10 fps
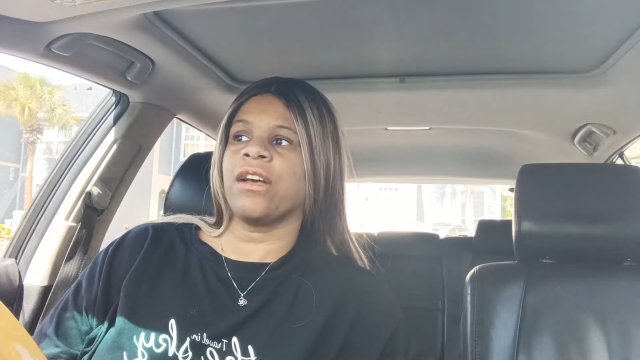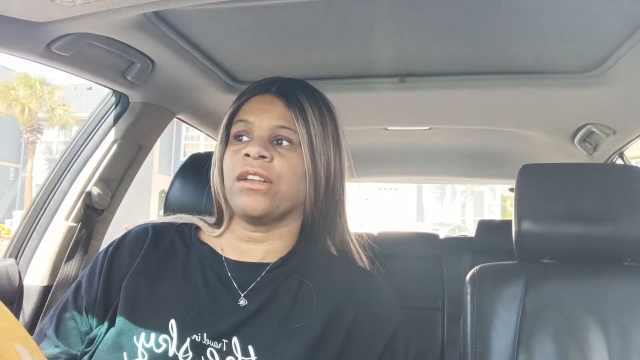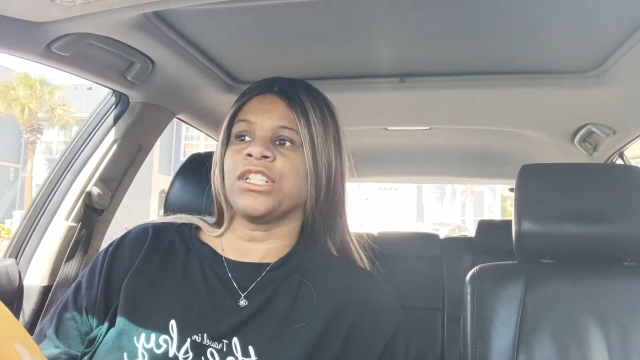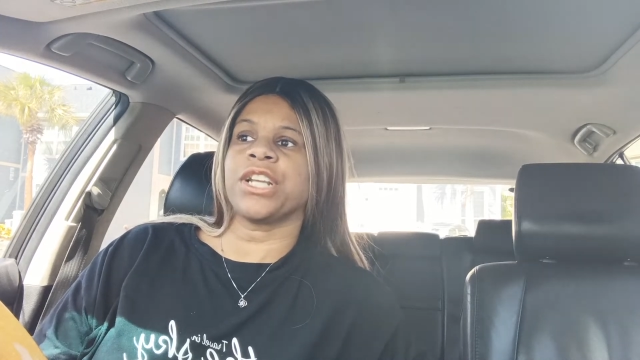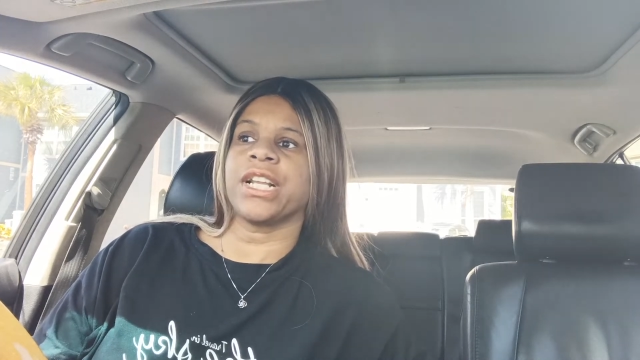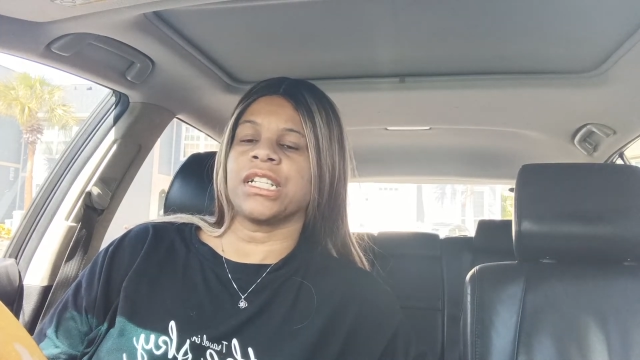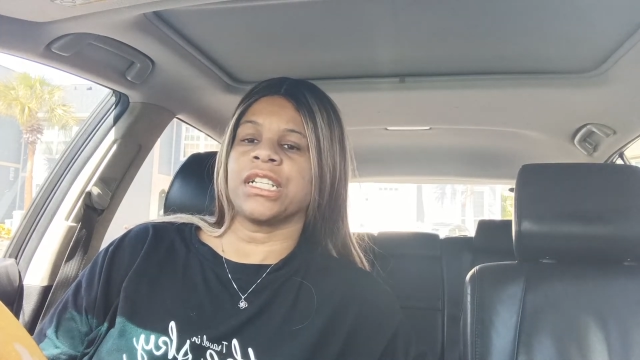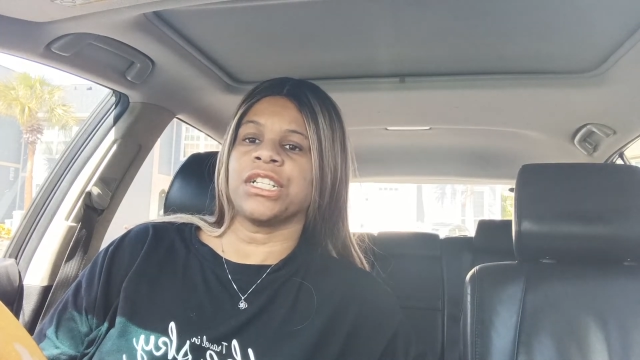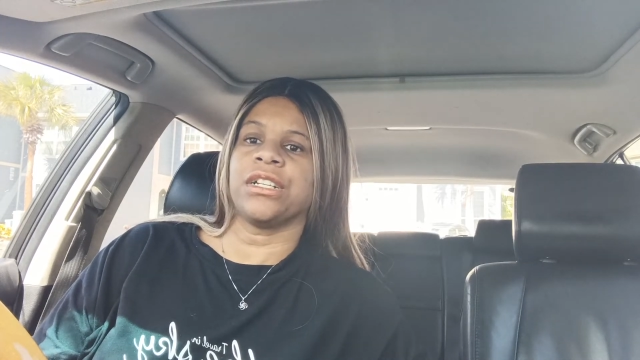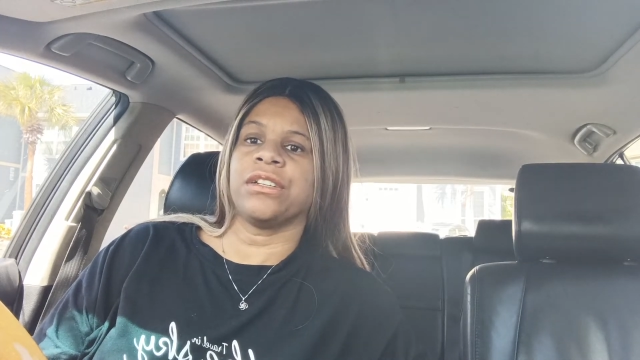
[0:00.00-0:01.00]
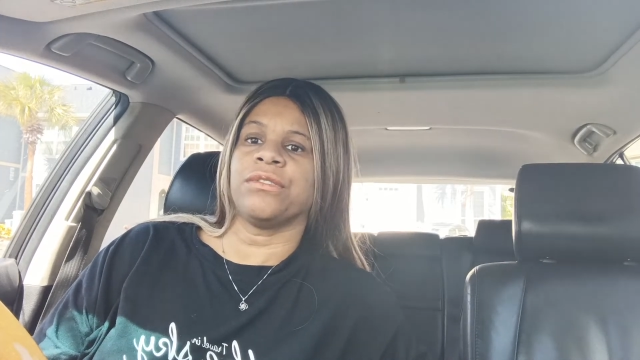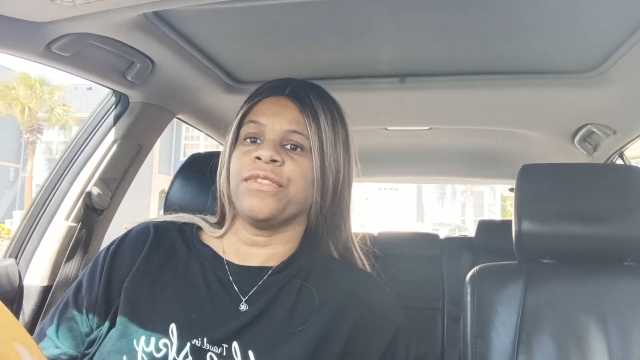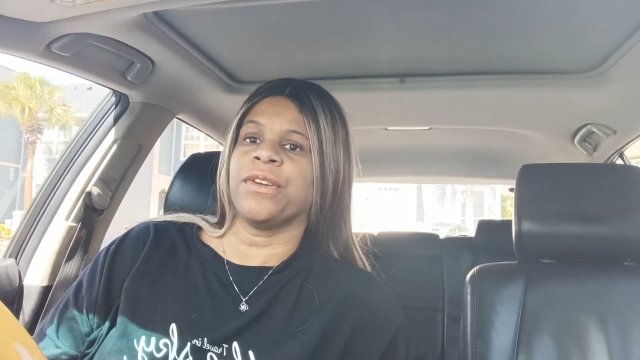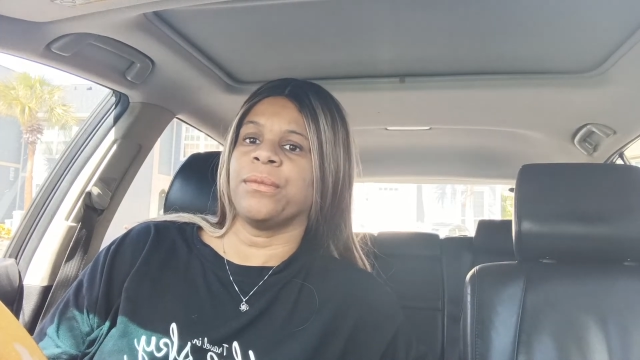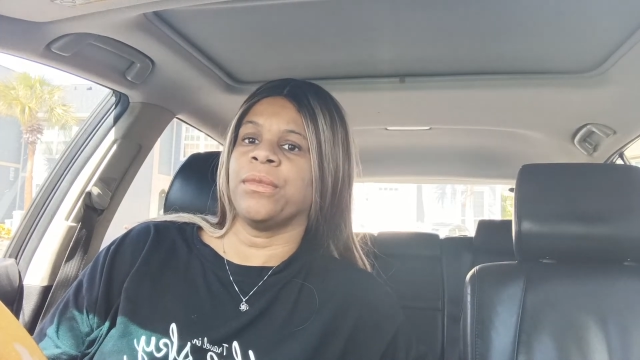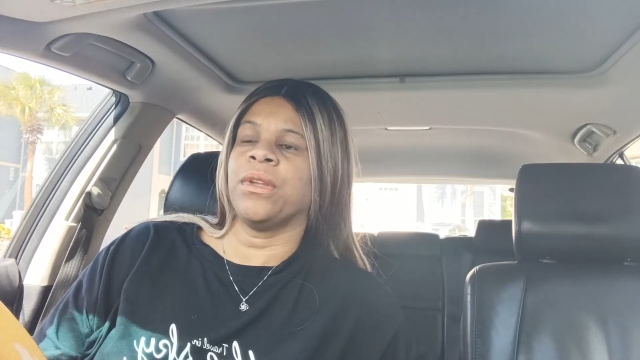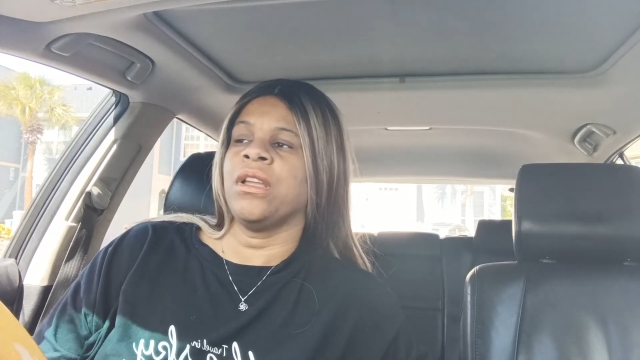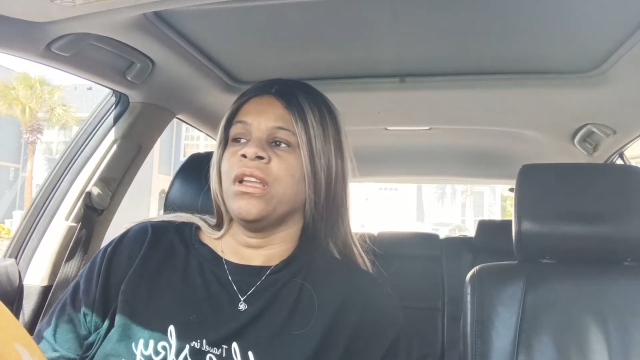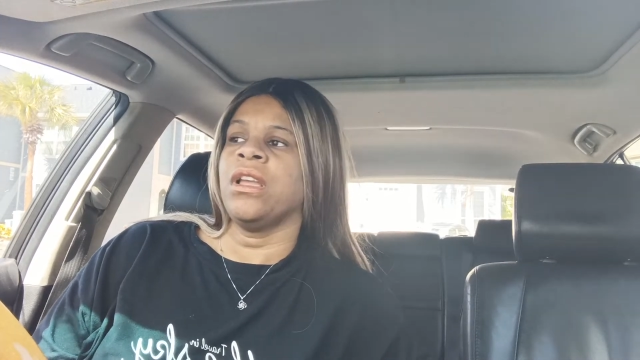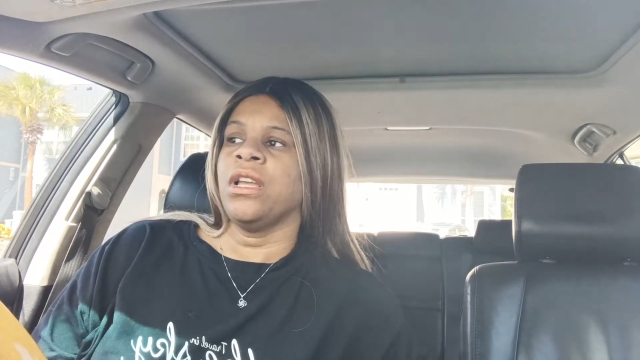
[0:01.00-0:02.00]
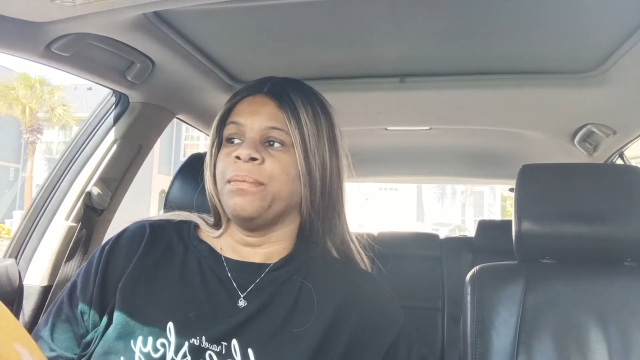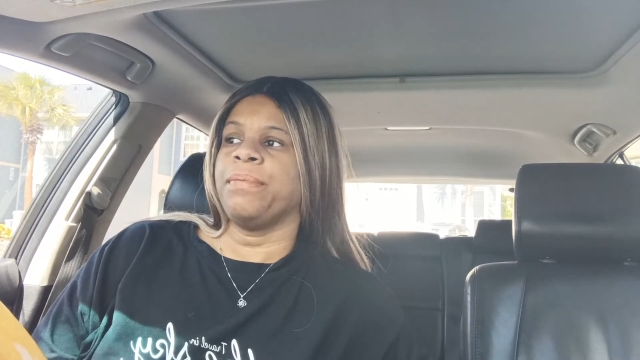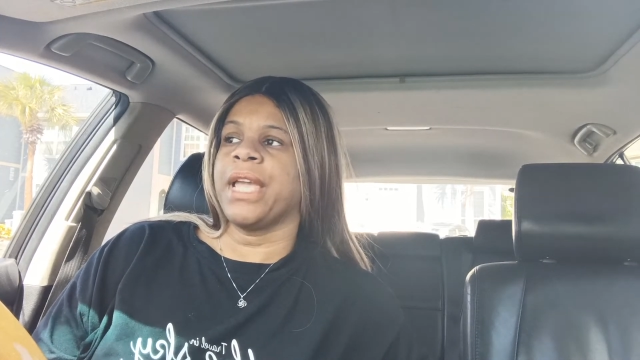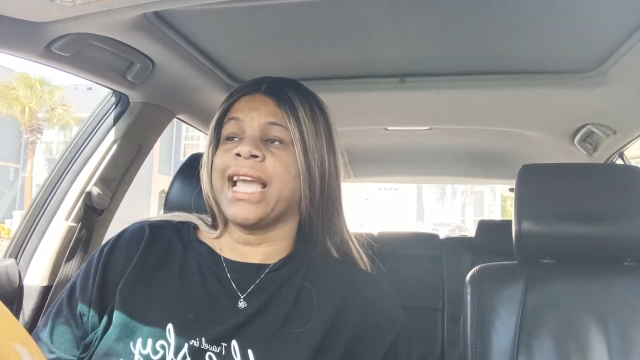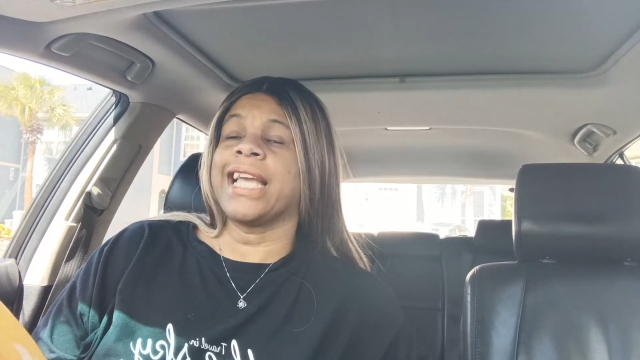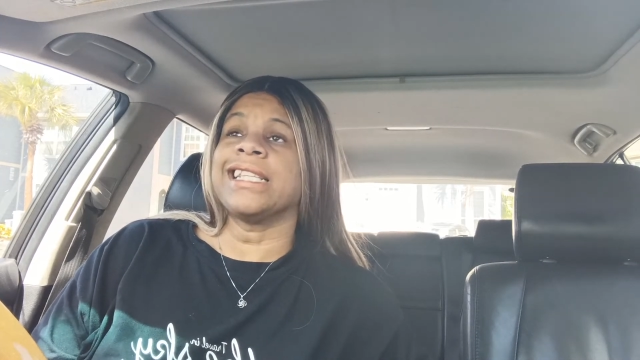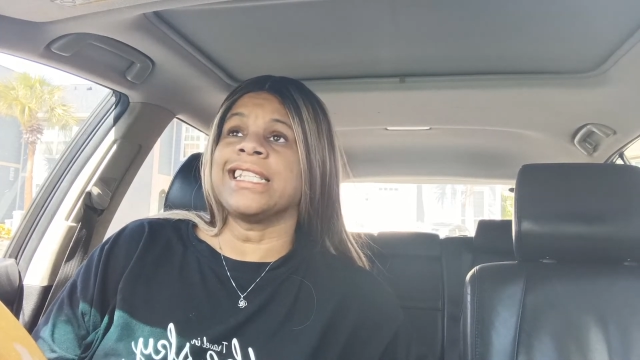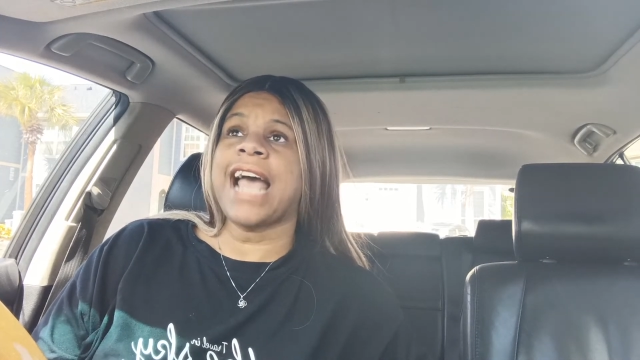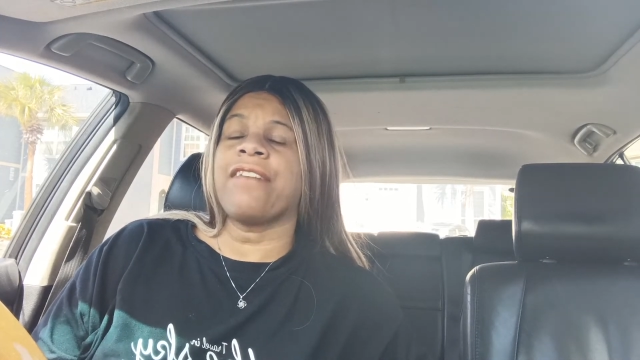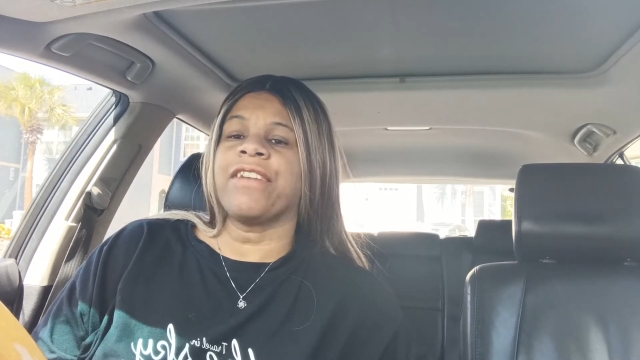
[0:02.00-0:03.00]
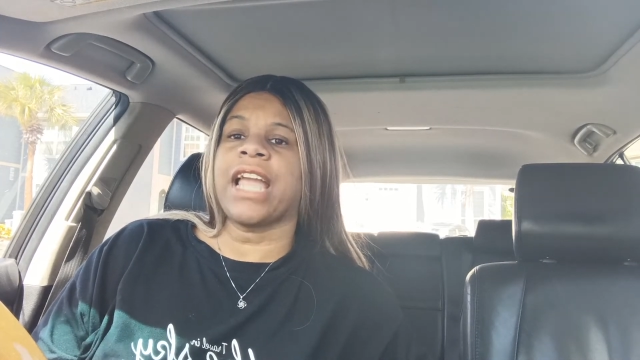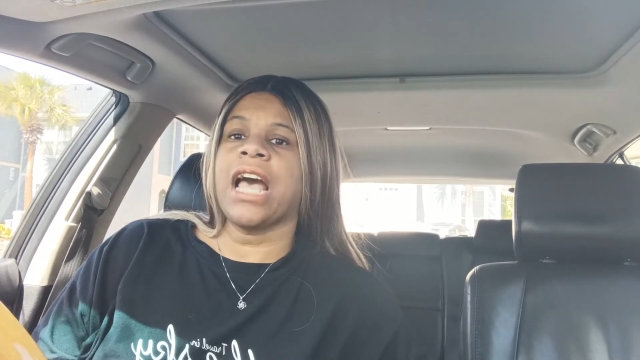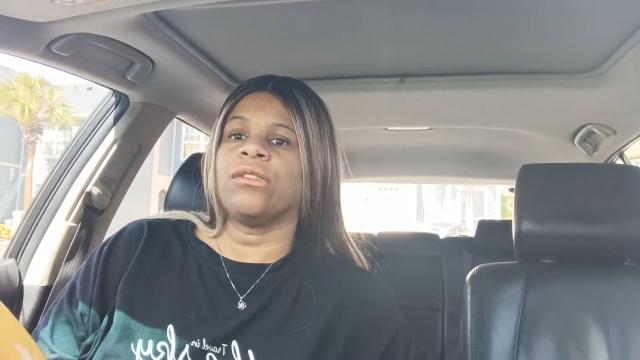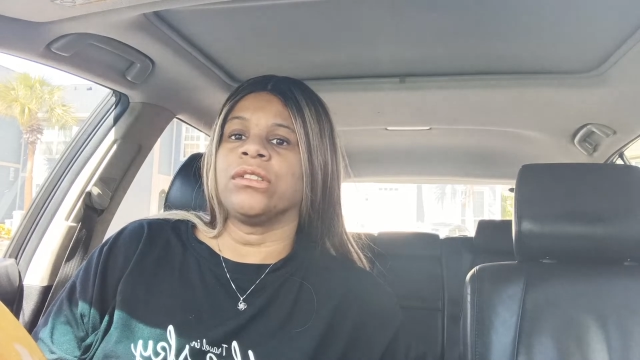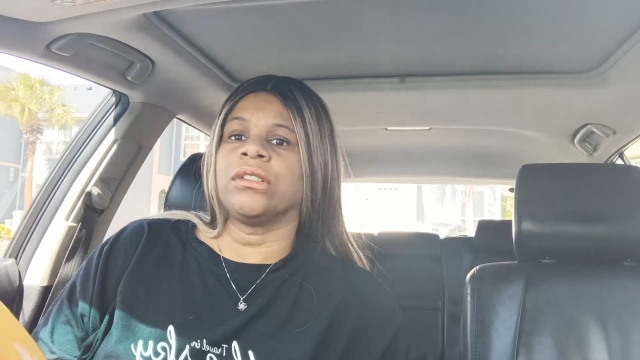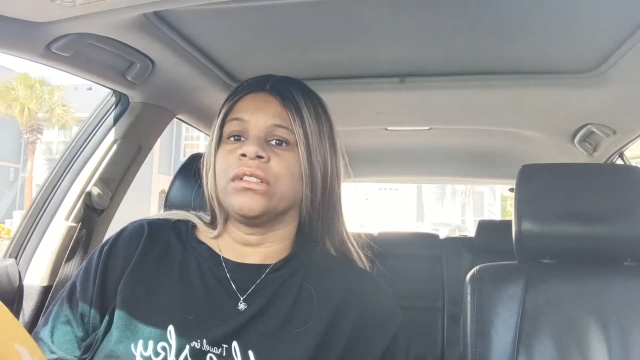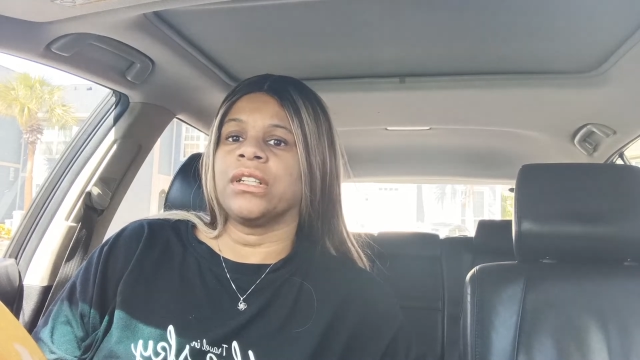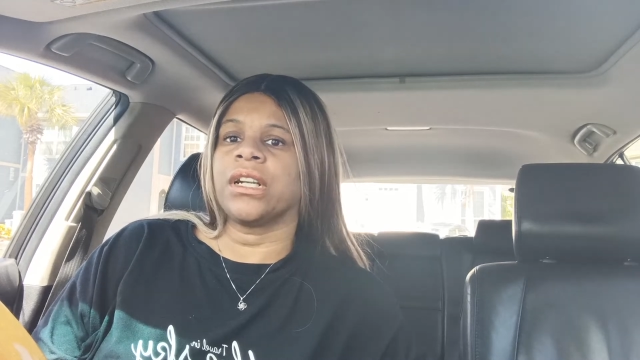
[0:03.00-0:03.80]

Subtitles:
I transitioned from being a staff accountant,